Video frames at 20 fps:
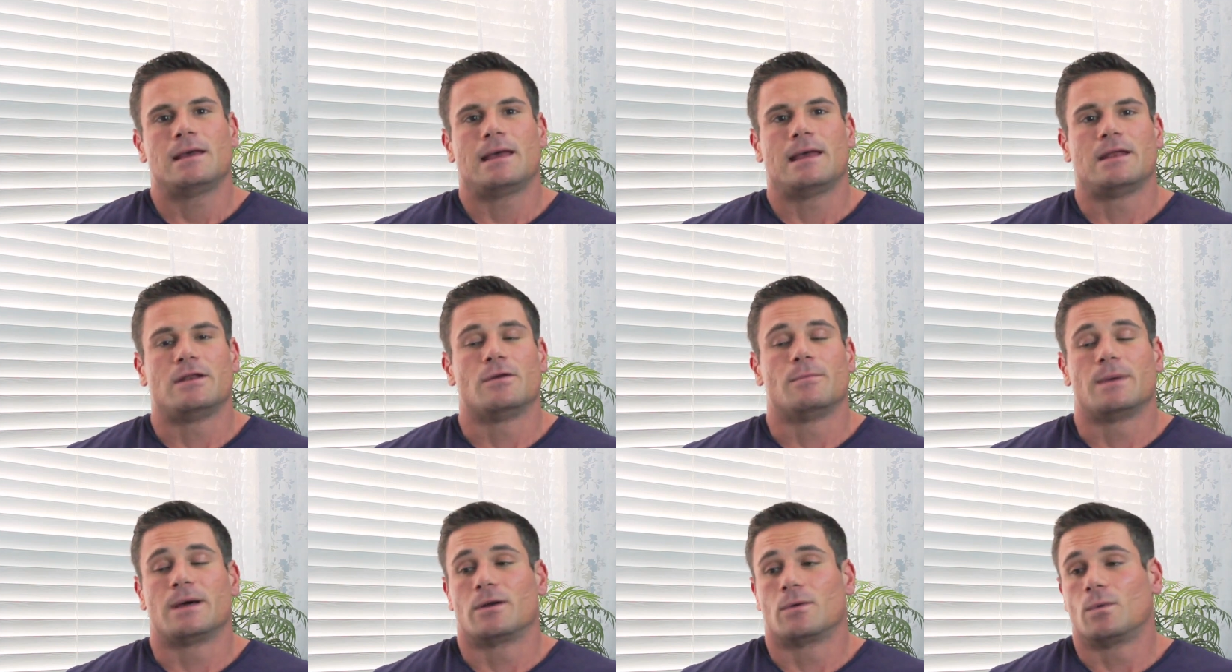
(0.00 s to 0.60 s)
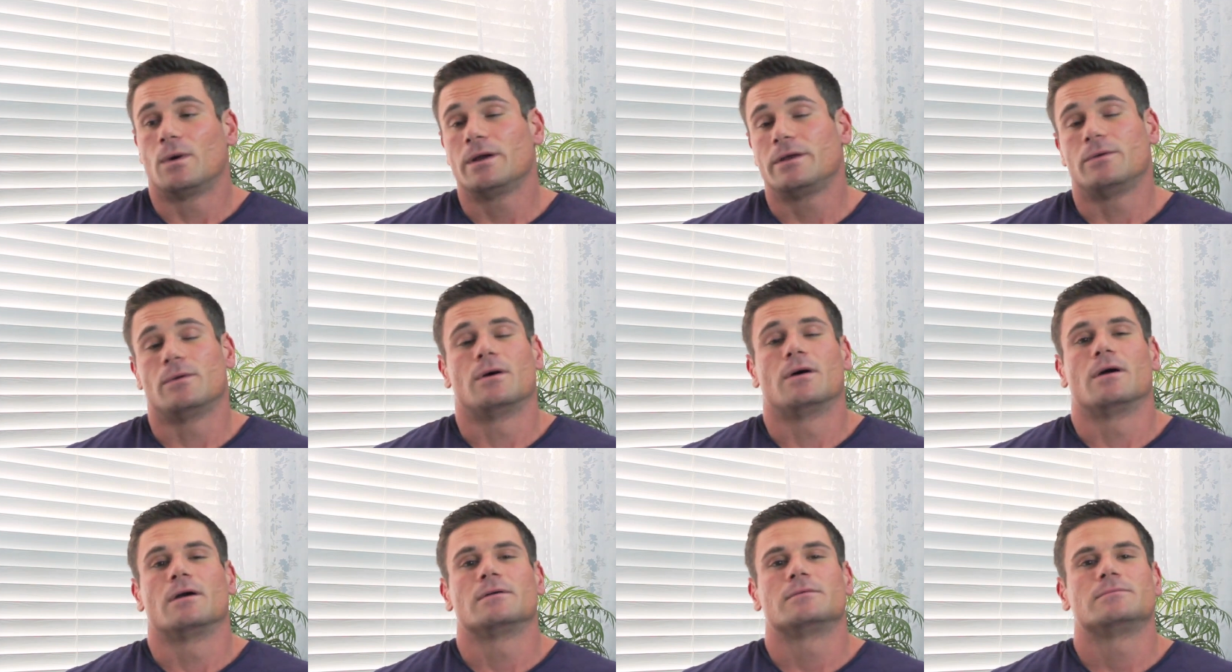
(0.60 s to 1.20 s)
And no matter what you
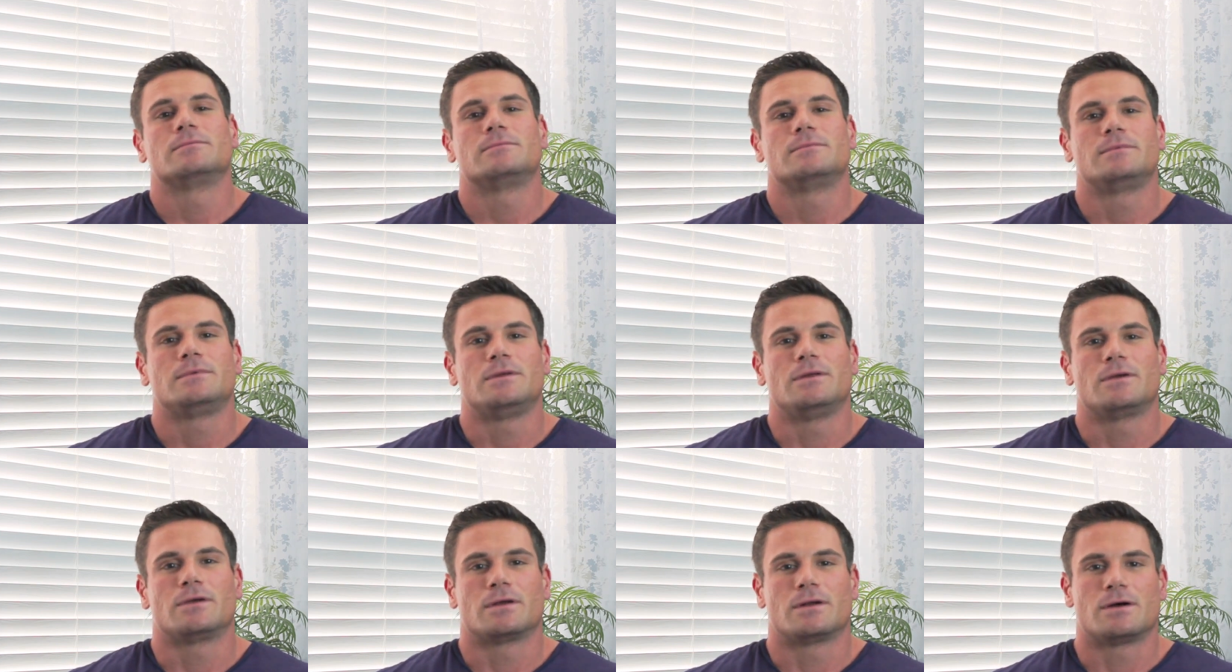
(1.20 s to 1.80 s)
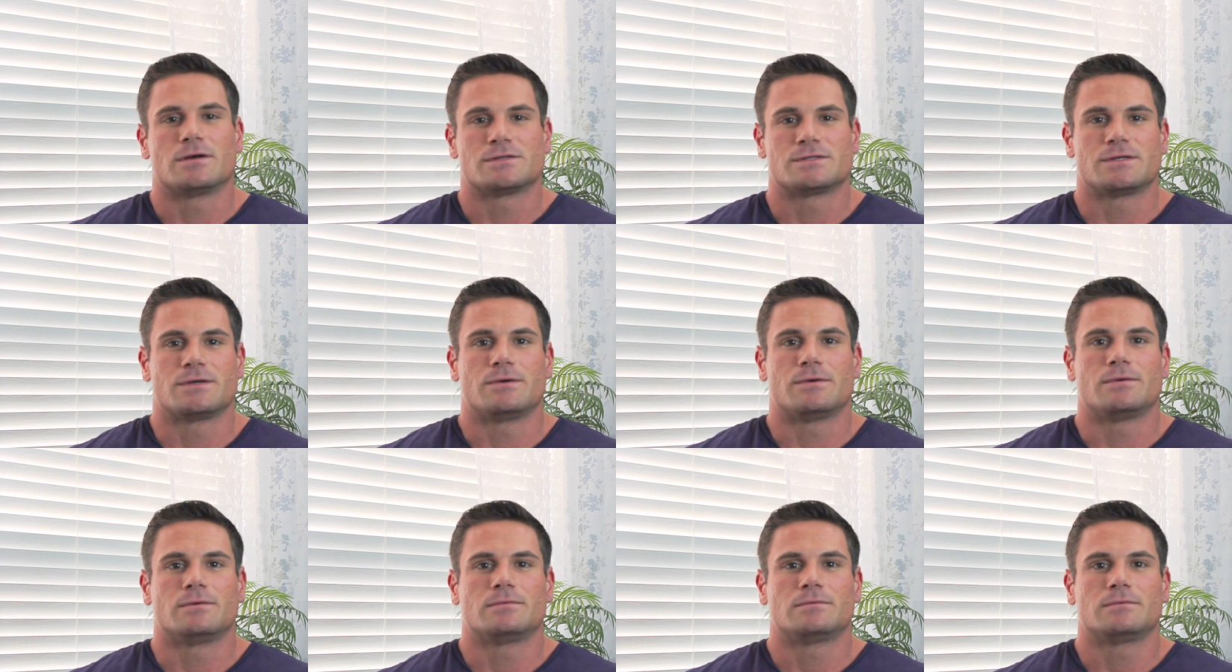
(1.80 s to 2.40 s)
are, you can
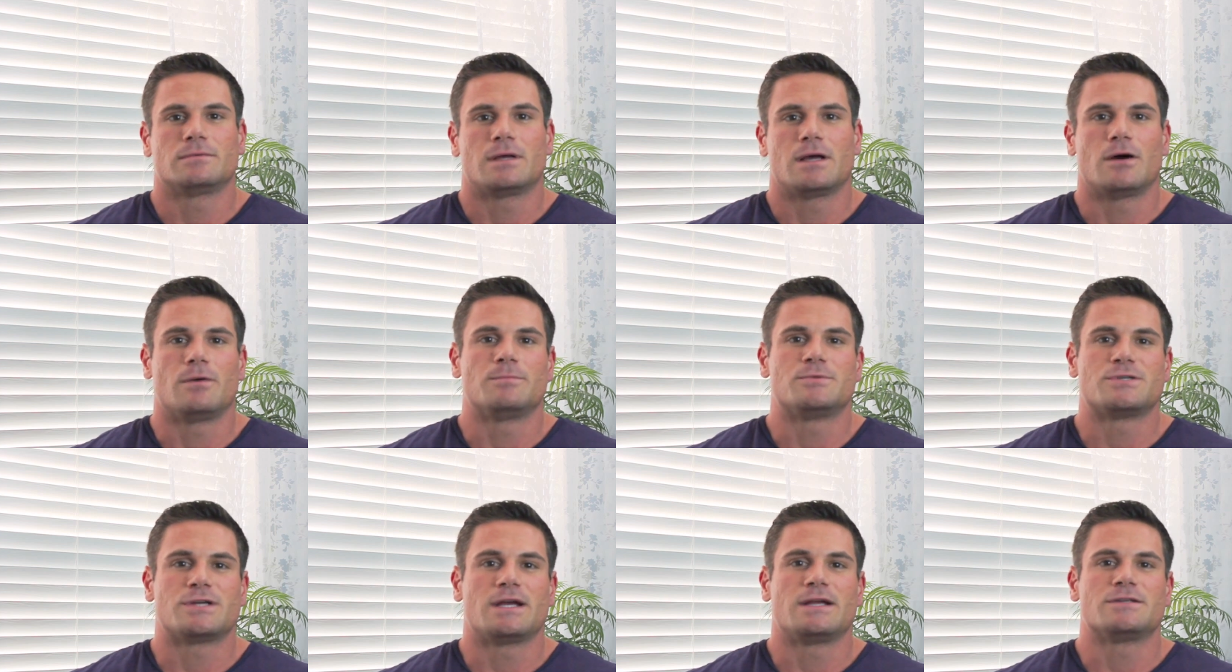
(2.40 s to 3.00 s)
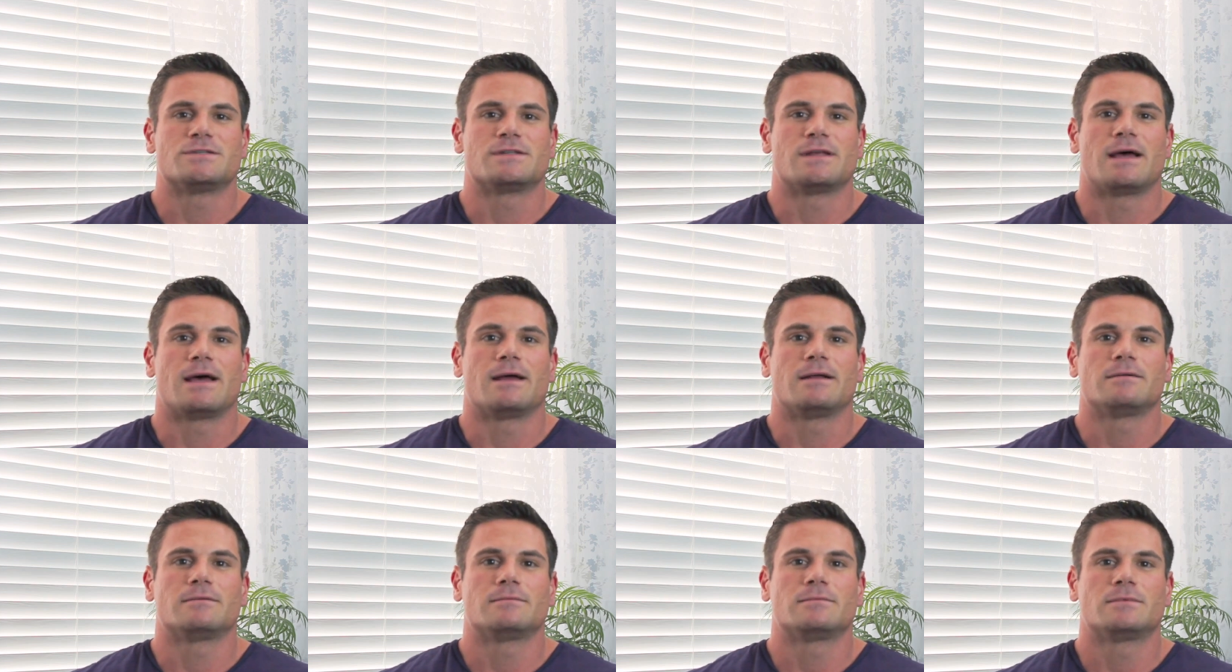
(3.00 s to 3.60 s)
also help change
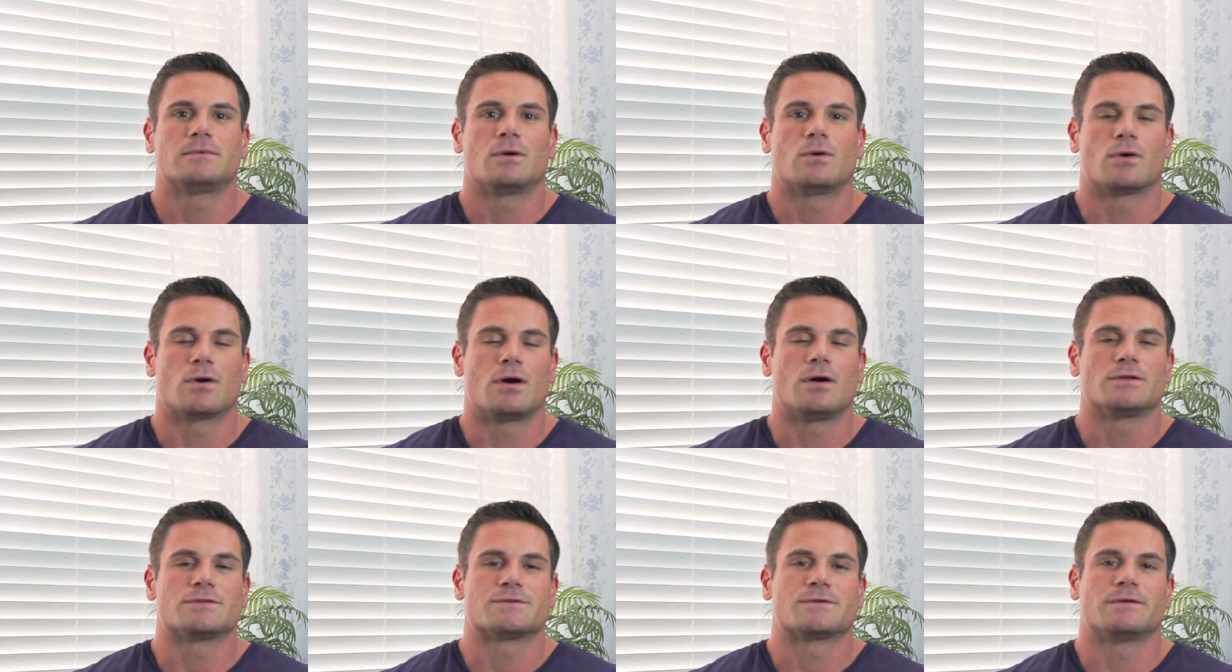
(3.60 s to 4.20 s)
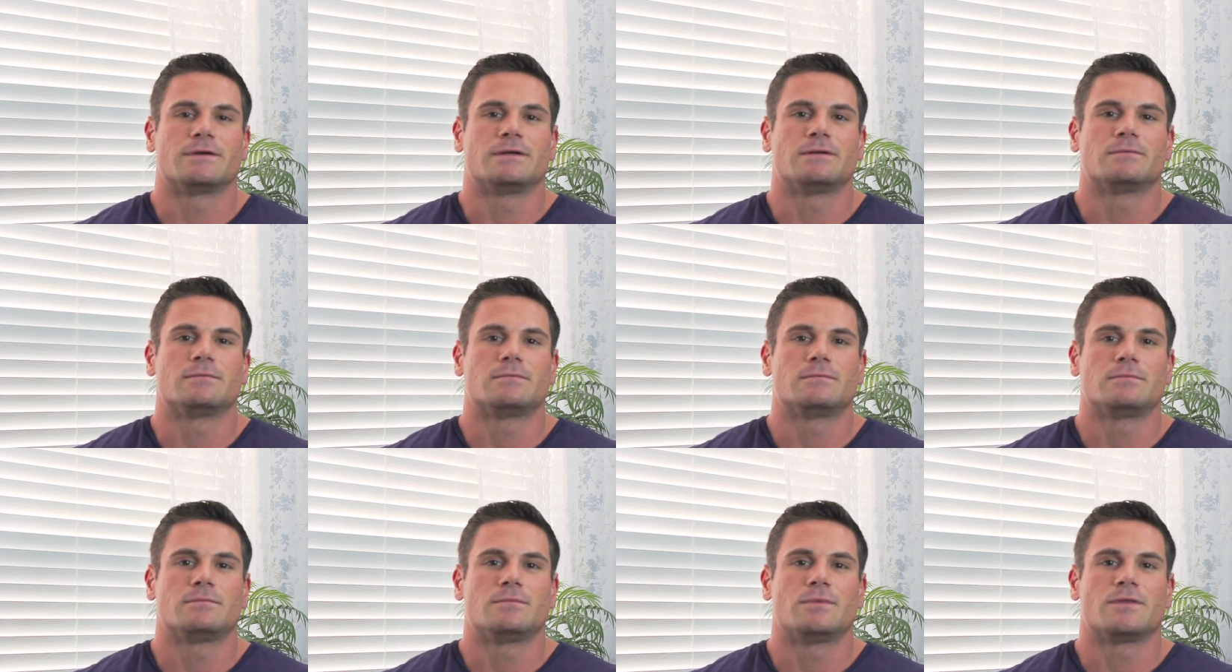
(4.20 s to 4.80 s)
that or alter it
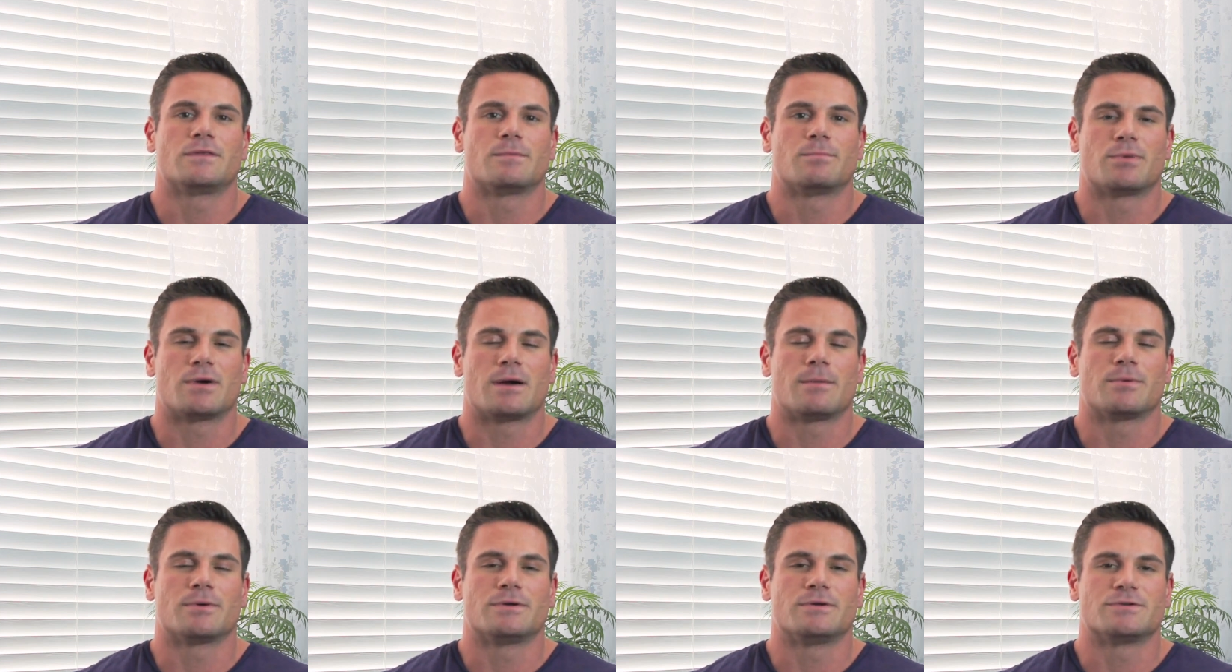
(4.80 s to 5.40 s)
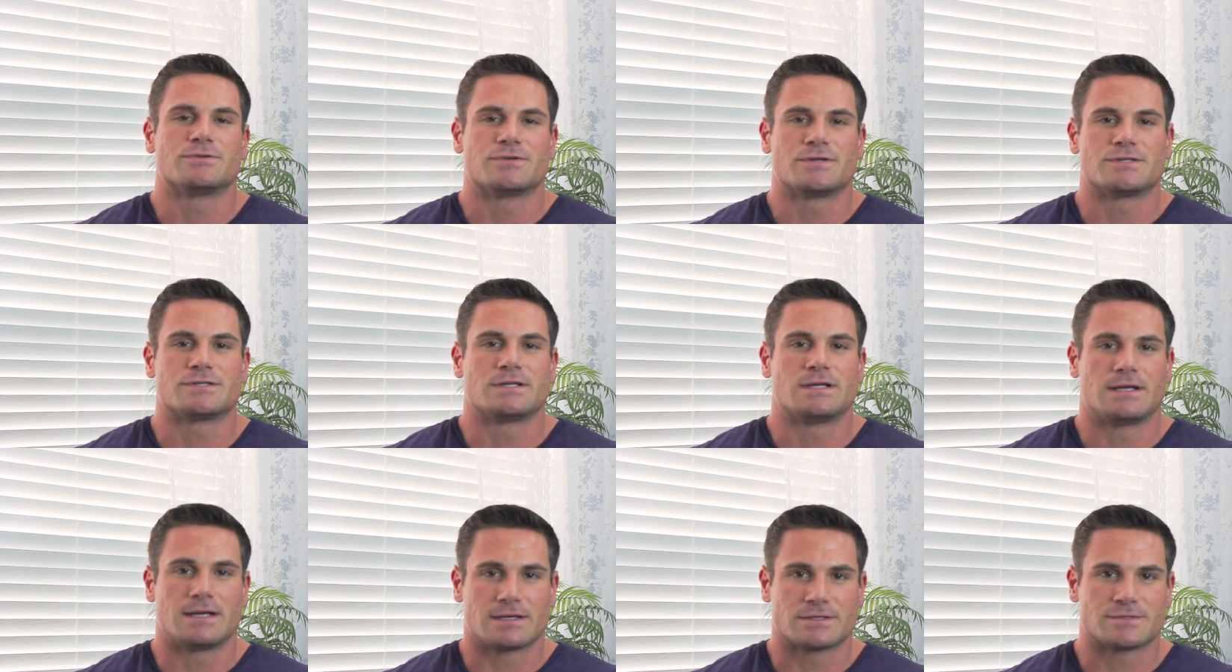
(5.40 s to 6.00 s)
with the proper
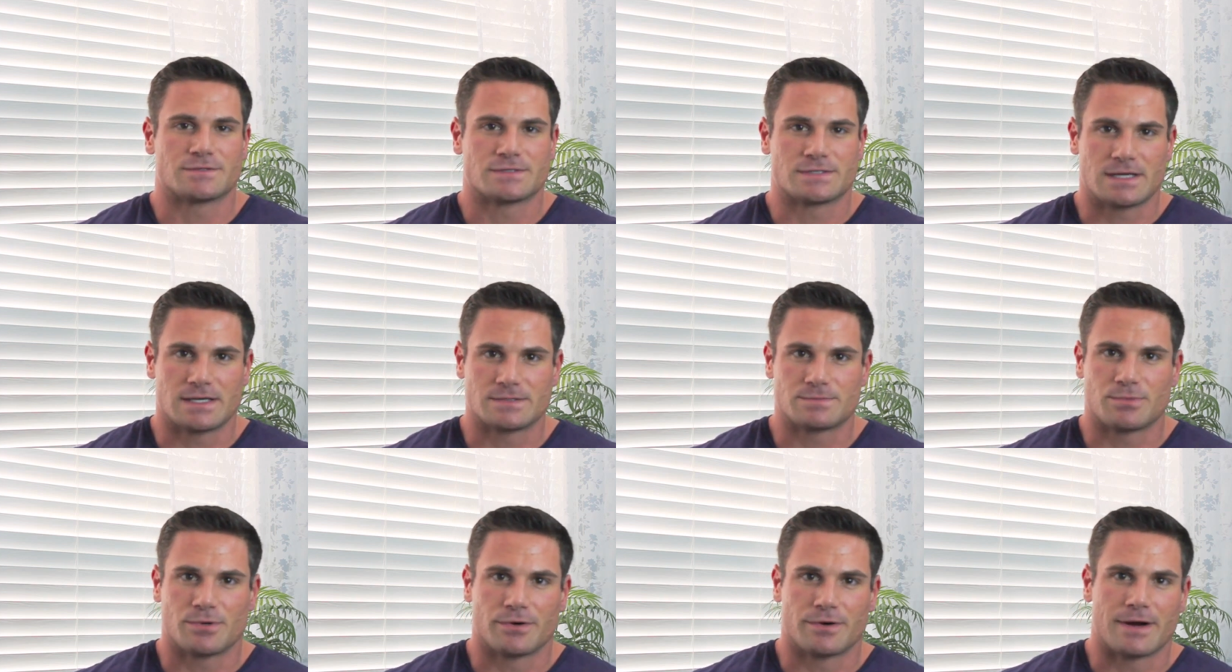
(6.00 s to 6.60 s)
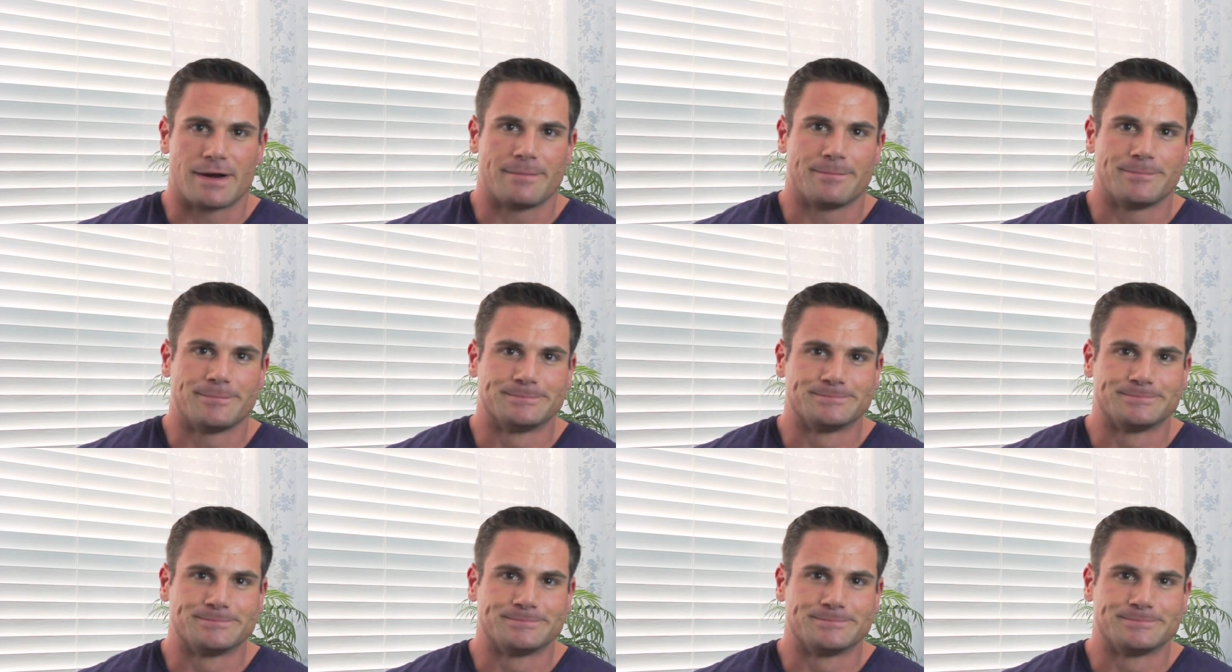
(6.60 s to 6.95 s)
nutrition and exercise program.